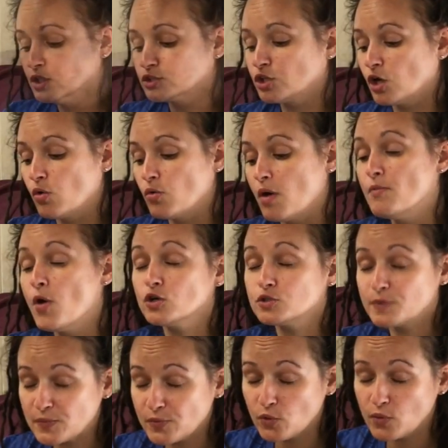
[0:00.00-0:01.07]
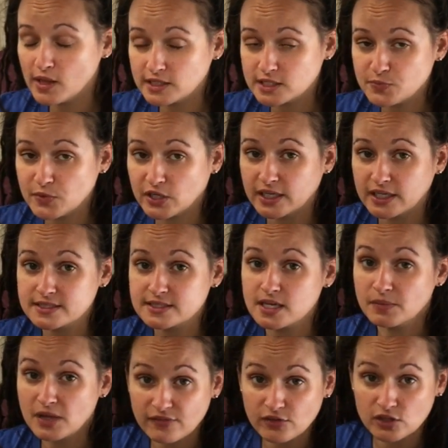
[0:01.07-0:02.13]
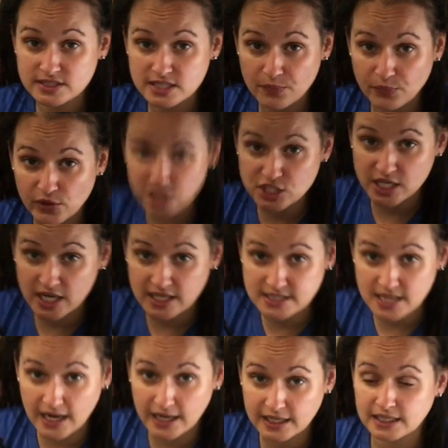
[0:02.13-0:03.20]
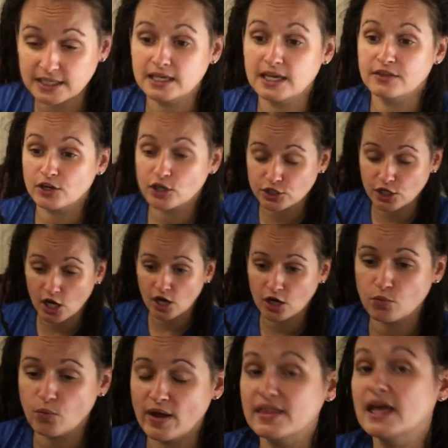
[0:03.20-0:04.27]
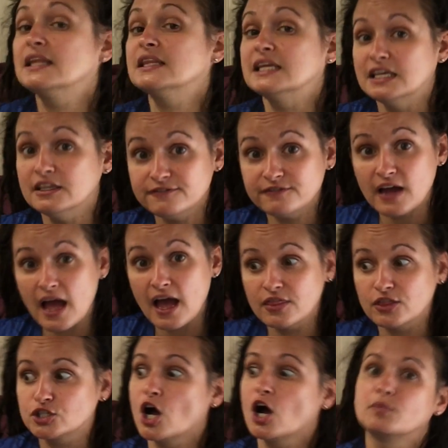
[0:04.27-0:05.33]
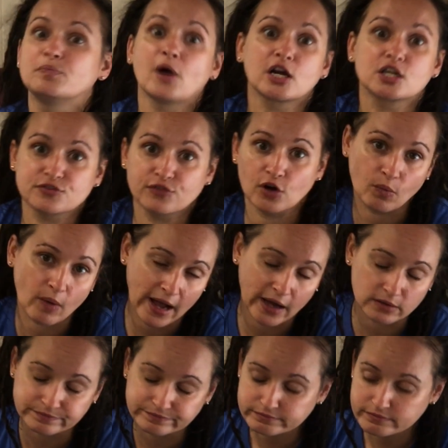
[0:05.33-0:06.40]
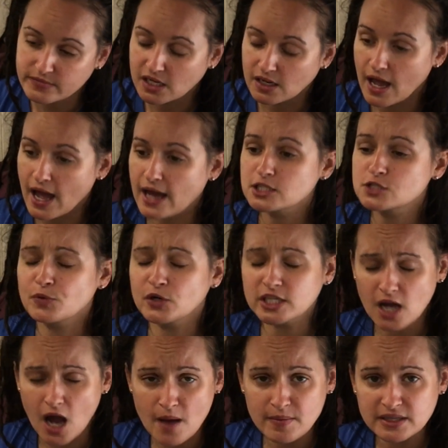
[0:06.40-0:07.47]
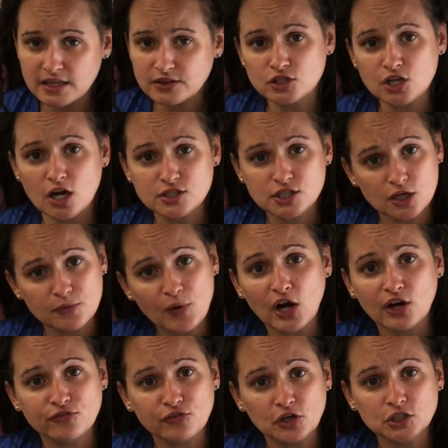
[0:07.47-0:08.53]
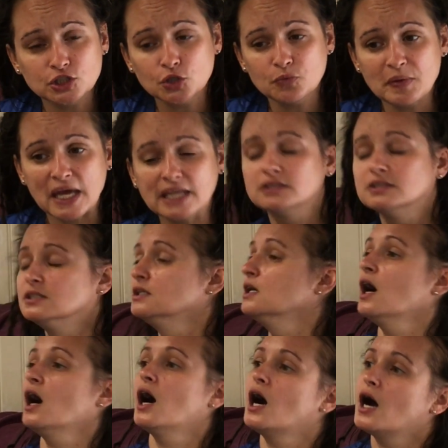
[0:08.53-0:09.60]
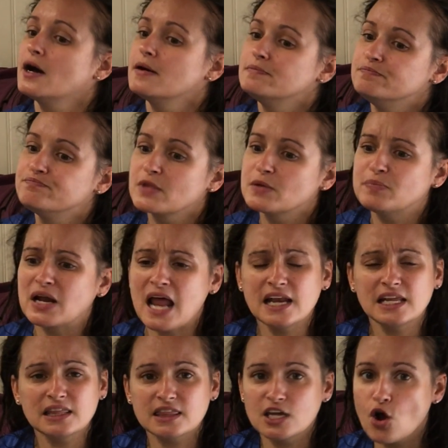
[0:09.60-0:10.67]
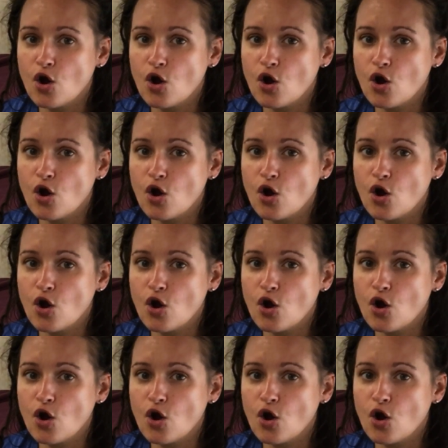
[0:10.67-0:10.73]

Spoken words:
So most people will experience some level of separation anxiety in their dog when they leave and the dog barks for a while. And it's pretty common that the dog's gonna bark for a little bit, but anything